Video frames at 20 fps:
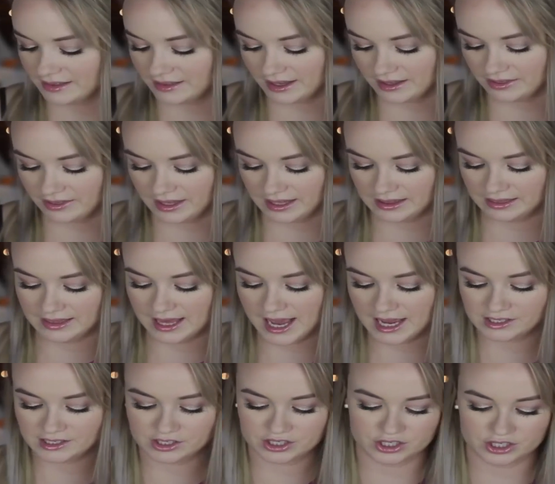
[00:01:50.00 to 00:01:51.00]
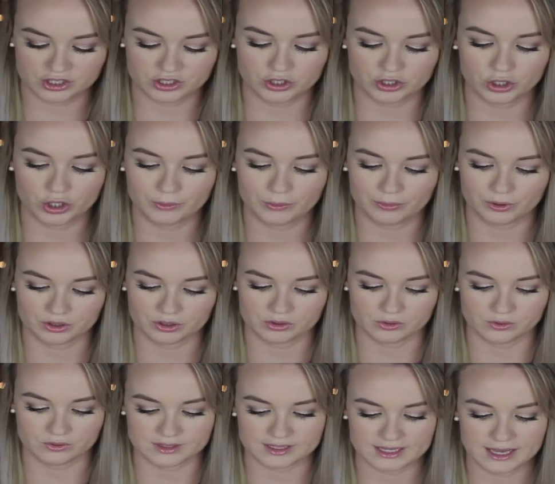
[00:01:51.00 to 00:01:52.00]
And then the last 2
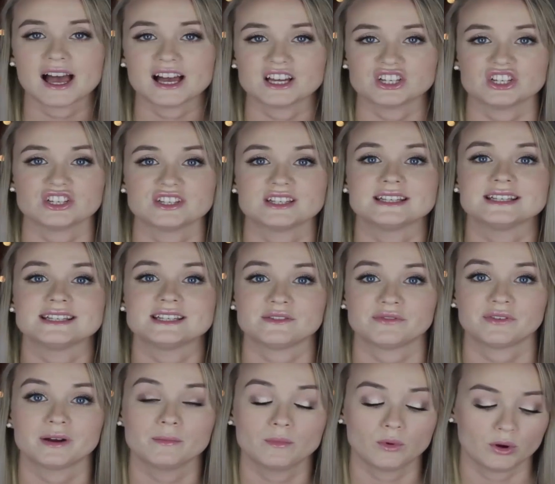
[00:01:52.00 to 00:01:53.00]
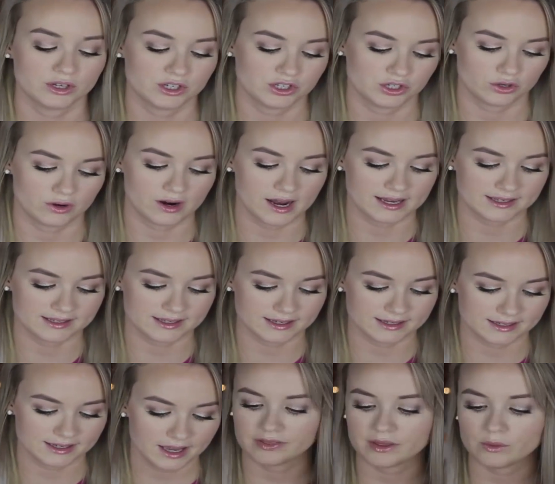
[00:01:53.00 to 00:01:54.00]
bottles are just different
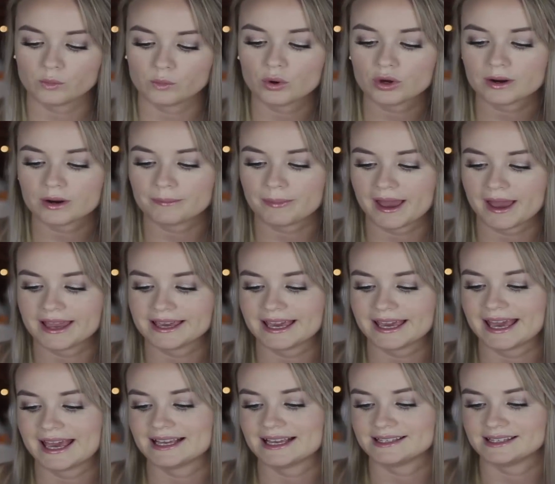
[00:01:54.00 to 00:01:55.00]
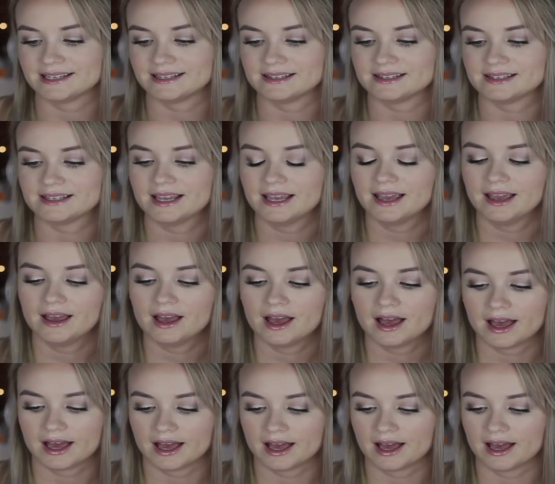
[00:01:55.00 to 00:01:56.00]
moisturizers. The Water Bank Essence
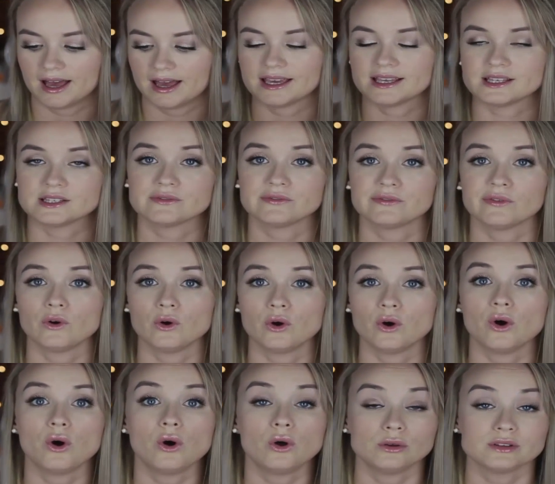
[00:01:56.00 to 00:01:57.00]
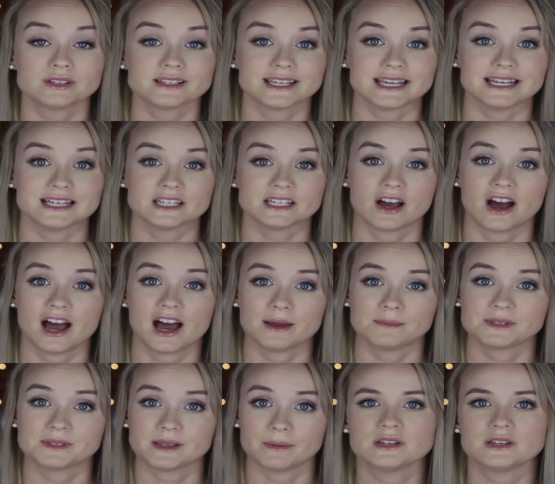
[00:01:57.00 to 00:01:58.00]
is for all skin
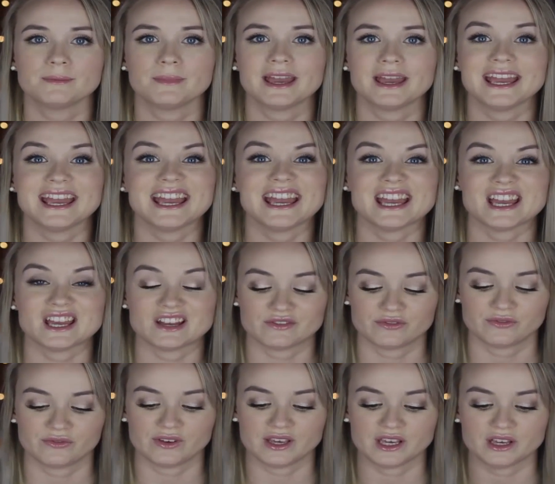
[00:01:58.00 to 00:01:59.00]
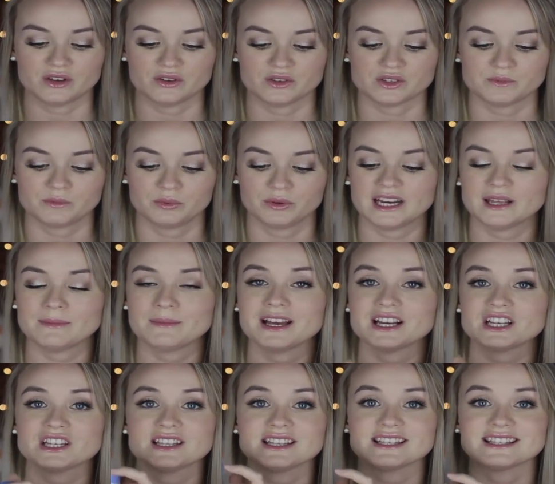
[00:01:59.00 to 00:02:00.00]
types. To me it feels pretty
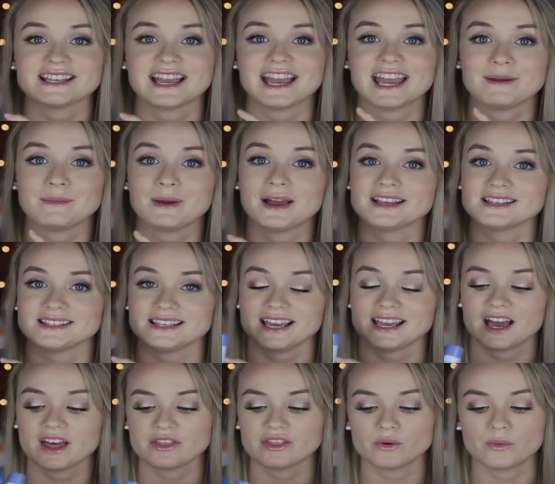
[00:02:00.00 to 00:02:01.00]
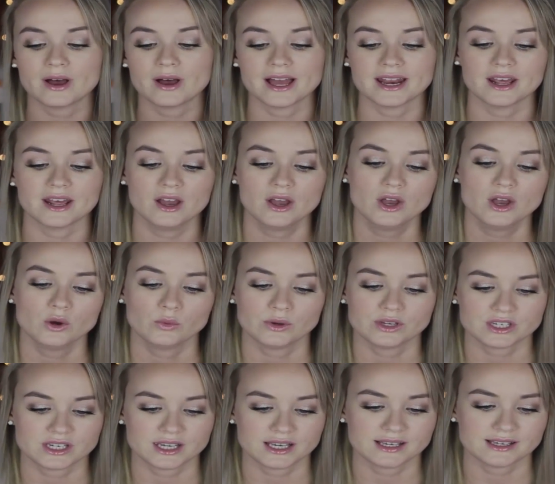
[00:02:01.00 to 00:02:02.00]
much the same as the other one,
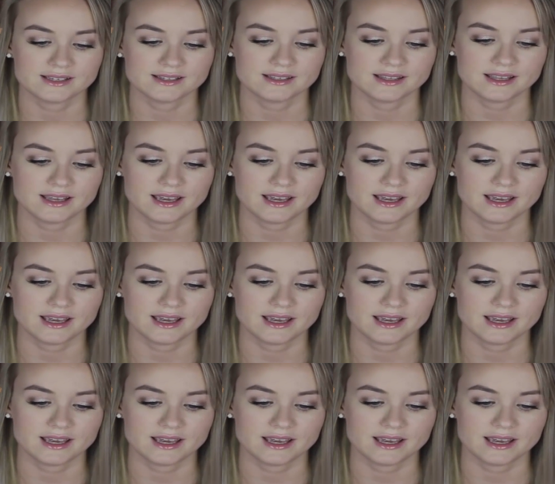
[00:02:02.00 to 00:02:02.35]
which is